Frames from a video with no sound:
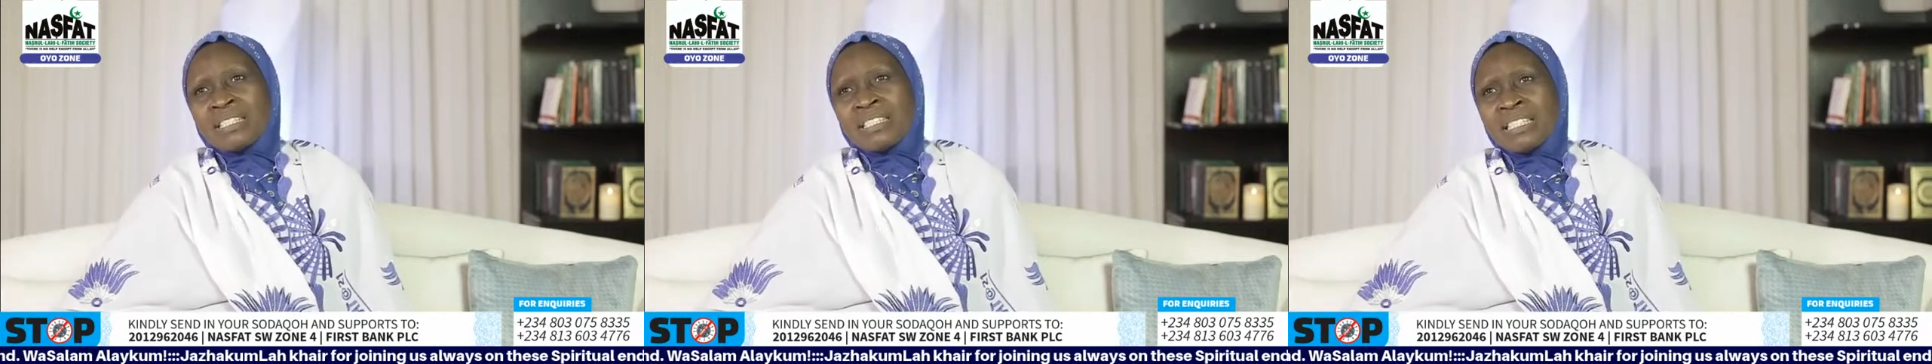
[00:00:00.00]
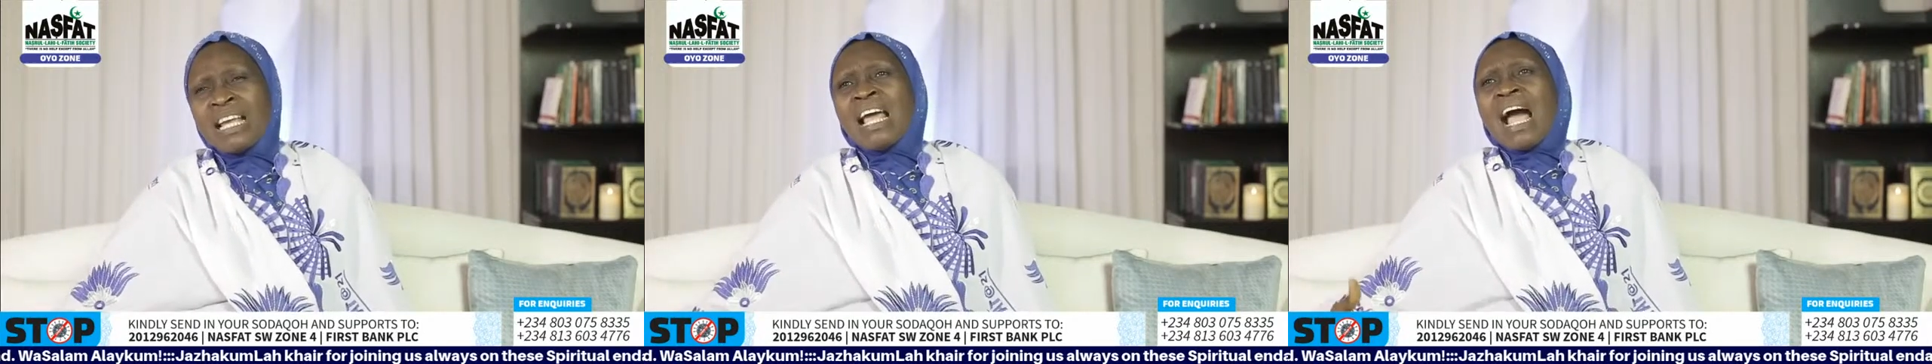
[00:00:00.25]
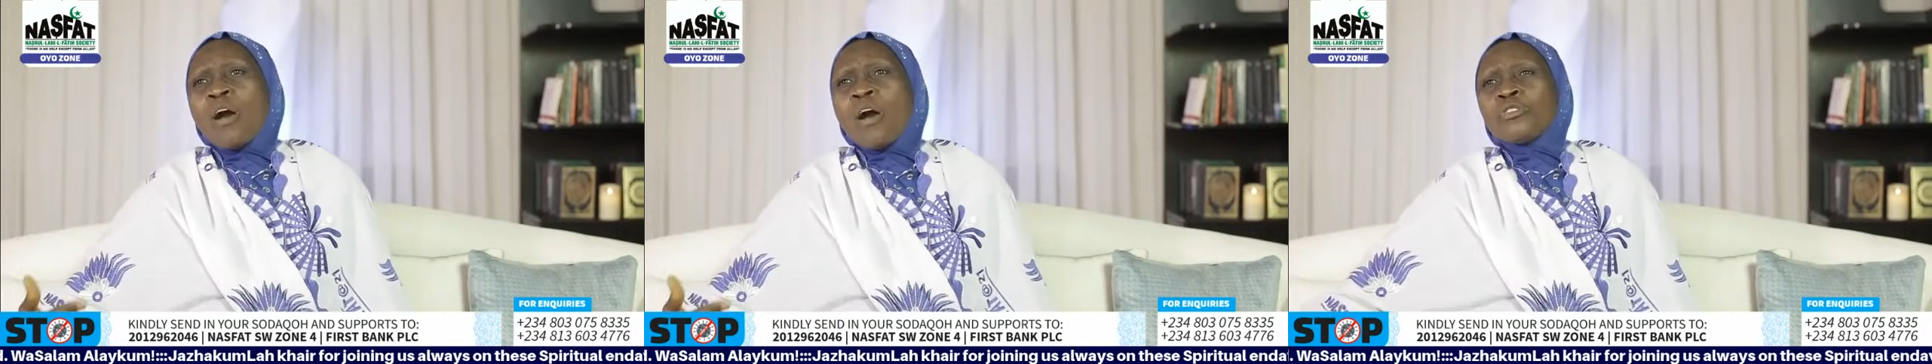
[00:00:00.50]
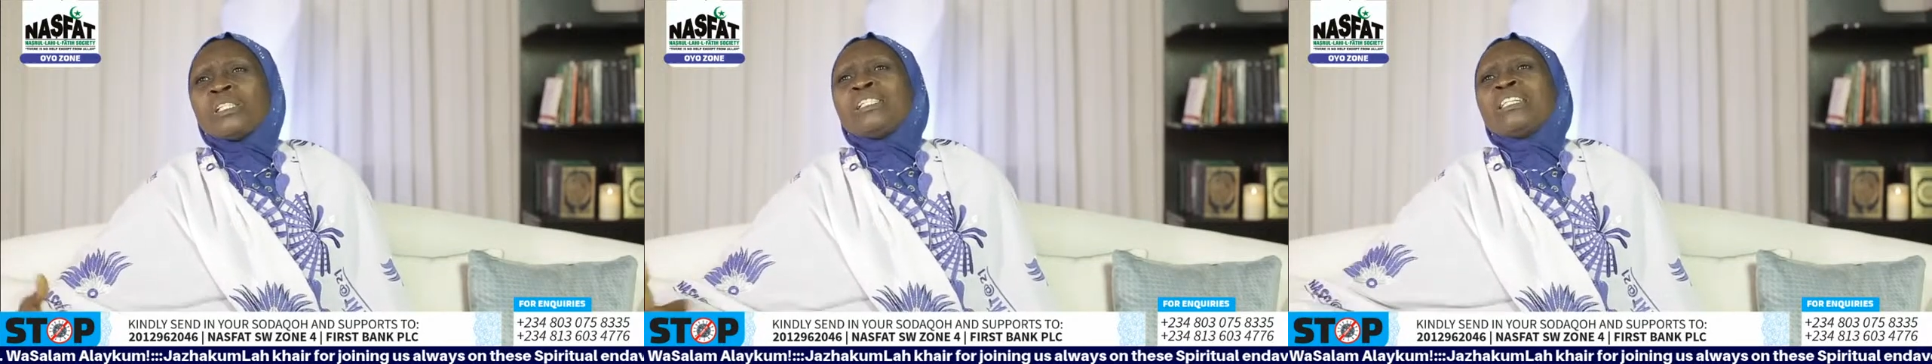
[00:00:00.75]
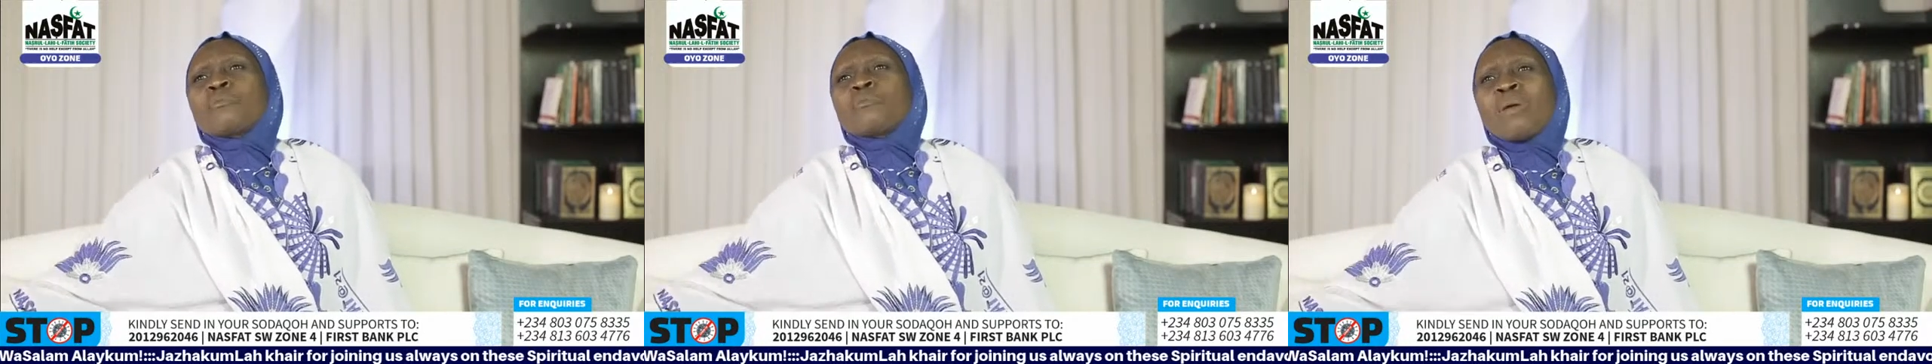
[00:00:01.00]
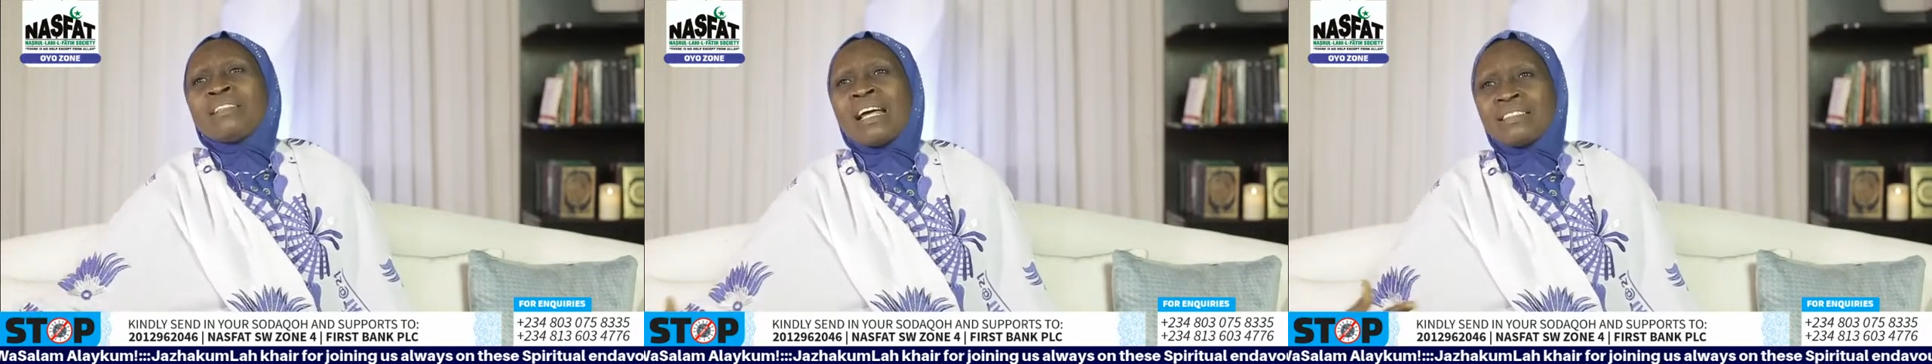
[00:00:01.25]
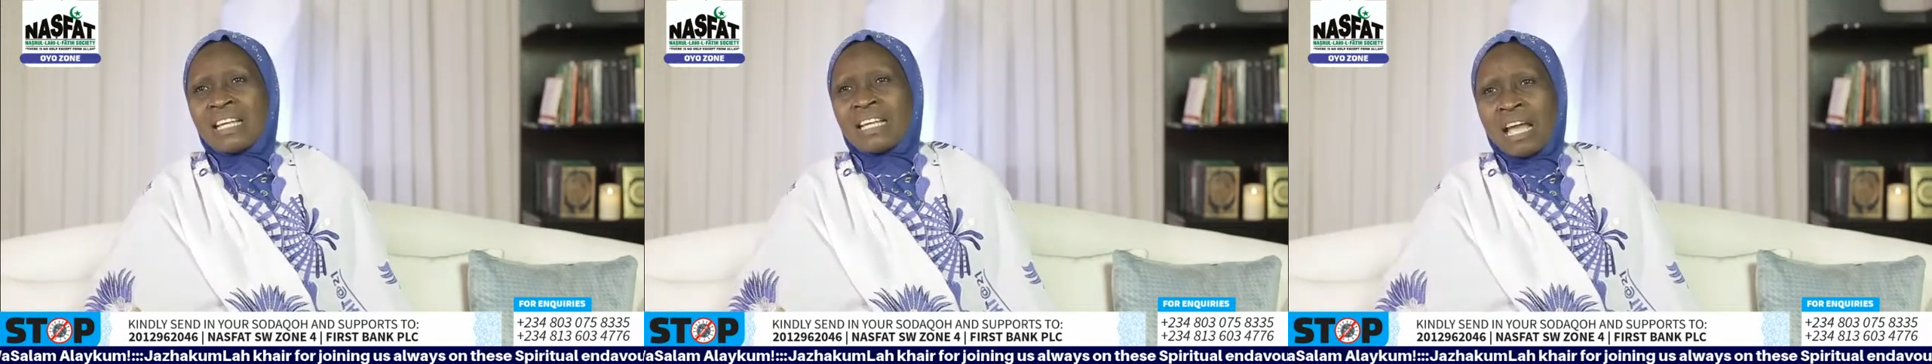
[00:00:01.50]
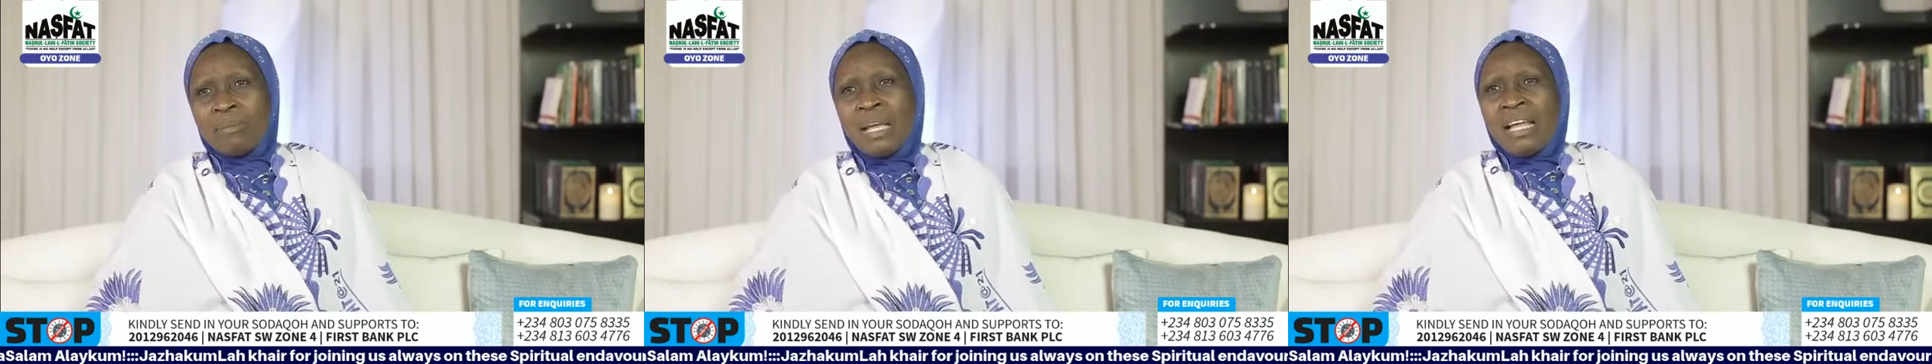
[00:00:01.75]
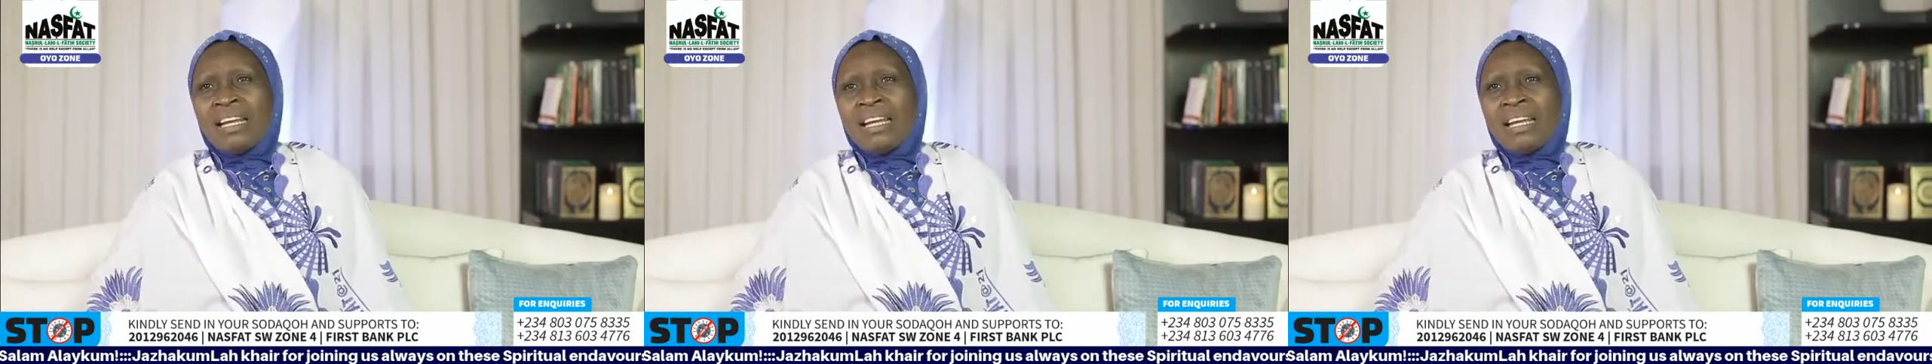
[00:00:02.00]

person, how did he spend that time?